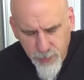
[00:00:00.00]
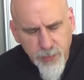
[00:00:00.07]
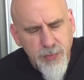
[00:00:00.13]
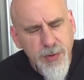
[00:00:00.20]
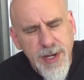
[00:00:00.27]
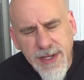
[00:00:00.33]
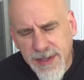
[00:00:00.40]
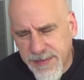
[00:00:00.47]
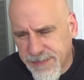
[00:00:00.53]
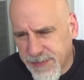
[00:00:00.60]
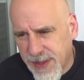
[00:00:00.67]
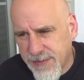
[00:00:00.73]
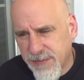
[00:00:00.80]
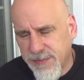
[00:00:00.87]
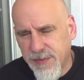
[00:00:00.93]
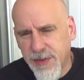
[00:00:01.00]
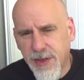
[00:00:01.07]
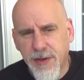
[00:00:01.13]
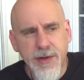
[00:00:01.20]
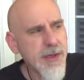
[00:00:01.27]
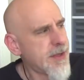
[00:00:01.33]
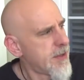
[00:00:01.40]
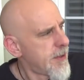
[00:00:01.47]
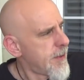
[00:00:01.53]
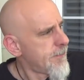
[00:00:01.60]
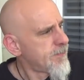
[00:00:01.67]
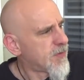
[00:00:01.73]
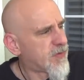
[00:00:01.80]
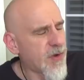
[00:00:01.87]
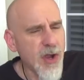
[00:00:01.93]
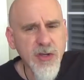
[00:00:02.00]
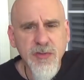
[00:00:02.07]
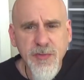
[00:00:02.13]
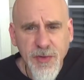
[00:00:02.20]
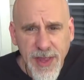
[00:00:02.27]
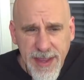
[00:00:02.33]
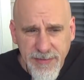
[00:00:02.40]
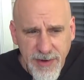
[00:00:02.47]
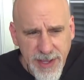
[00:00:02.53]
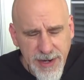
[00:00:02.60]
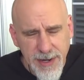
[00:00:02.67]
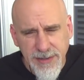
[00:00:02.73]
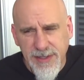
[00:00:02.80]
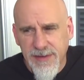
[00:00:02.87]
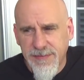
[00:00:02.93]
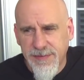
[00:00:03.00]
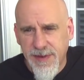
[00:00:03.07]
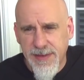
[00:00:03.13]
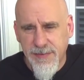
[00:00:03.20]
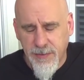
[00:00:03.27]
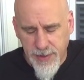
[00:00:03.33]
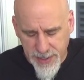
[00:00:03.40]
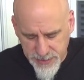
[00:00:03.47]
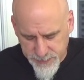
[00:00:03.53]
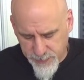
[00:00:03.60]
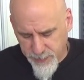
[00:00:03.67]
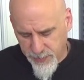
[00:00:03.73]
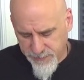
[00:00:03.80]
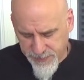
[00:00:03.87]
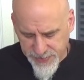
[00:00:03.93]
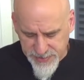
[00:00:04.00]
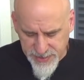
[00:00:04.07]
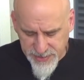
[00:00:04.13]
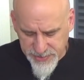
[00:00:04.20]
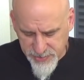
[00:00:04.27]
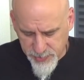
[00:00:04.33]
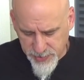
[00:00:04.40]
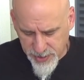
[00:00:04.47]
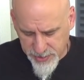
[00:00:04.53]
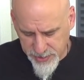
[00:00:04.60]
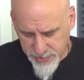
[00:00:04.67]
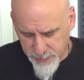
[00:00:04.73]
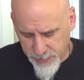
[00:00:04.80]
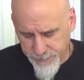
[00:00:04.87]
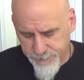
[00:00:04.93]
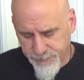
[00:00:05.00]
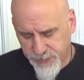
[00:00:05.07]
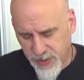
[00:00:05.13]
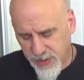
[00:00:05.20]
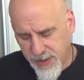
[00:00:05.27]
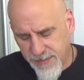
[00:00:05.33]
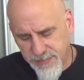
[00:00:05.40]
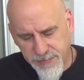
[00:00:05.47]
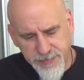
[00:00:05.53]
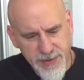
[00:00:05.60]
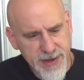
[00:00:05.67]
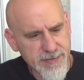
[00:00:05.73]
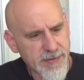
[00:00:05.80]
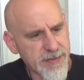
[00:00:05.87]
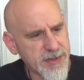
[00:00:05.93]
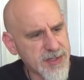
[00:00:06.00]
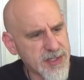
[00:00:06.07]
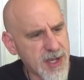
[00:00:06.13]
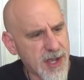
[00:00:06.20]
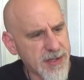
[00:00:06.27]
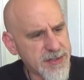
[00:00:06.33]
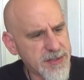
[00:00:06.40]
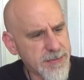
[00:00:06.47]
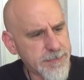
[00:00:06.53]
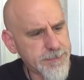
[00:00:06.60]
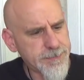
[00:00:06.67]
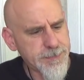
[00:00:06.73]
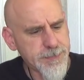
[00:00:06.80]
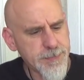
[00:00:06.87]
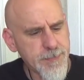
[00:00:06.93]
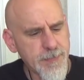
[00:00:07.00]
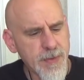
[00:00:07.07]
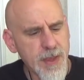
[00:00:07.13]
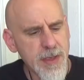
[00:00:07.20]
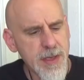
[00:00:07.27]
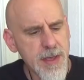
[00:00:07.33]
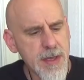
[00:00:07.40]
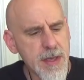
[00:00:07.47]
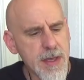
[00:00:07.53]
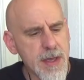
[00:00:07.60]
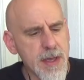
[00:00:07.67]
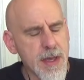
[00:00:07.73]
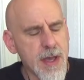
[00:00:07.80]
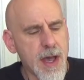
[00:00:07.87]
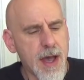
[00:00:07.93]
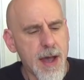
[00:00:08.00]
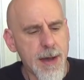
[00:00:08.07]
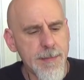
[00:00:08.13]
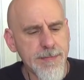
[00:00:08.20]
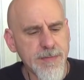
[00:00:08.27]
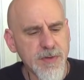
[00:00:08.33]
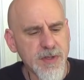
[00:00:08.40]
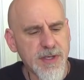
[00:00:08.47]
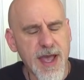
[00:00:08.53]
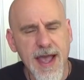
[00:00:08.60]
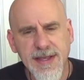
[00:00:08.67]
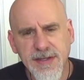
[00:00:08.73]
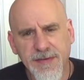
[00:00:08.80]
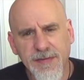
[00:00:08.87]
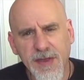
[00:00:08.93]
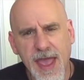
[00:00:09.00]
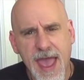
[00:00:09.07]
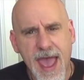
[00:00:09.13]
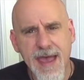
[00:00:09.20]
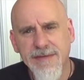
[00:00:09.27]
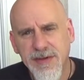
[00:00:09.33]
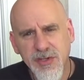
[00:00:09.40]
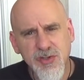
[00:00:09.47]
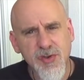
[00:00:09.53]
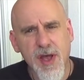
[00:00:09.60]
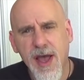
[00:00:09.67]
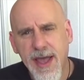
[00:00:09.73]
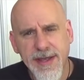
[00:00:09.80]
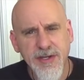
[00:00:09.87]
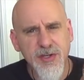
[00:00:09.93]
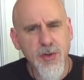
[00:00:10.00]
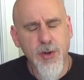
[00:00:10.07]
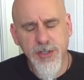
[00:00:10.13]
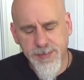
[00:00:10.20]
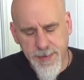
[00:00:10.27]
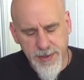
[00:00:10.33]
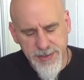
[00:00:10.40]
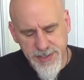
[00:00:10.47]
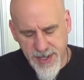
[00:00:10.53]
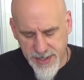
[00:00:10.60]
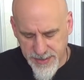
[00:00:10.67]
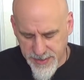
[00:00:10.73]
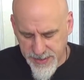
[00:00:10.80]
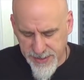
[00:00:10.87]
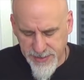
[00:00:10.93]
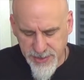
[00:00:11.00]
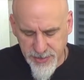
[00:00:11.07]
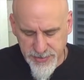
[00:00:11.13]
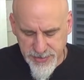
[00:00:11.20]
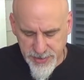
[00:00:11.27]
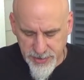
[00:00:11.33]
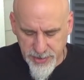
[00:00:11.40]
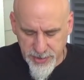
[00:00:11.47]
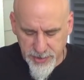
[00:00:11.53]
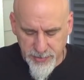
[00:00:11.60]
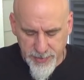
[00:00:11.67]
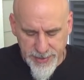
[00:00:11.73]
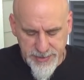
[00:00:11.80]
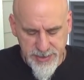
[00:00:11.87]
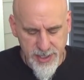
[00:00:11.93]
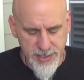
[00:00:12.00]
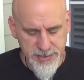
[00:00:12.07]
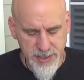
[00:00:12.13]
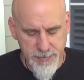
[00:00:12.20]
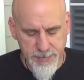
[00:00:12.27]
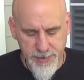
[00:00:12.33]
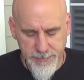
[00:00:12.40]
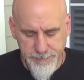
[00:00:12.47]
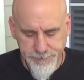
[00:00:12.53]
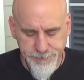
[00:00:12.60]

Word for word: Really flavorful, though. As far as flavor, I don't give flavor eggs, but boy, if I did, this would get a good one. love the flavor of this sauce. Um, guys, if you haven't tried Torch yet, you need to. A, they're a great sauce company.